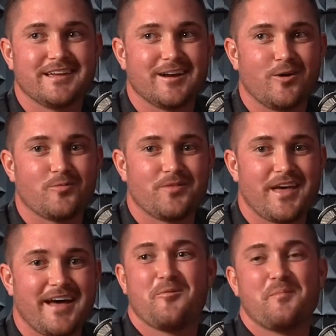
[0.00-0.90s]

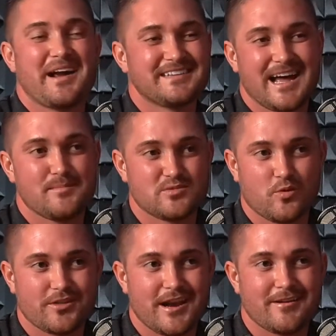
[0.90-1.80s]
that my time is
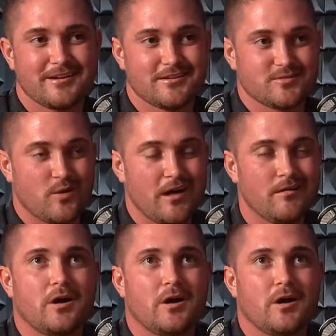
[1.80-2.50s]
worth it out here as well.